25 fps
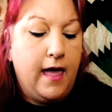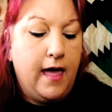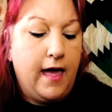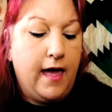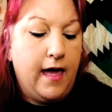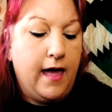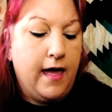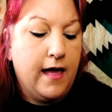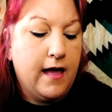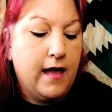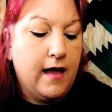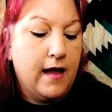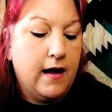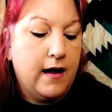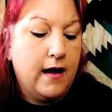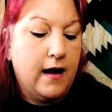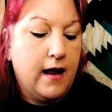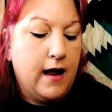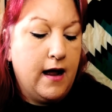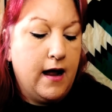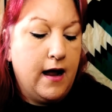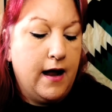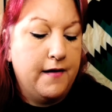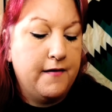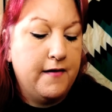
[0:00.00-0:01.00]
and
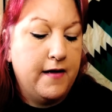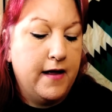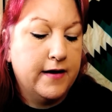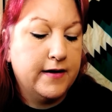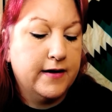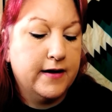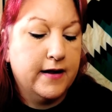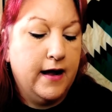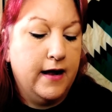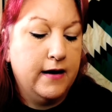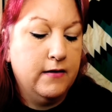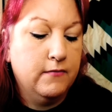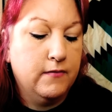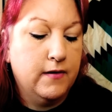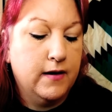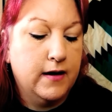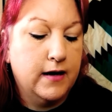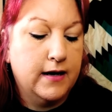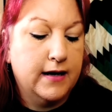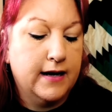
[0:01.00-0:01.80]
I kind of wanted to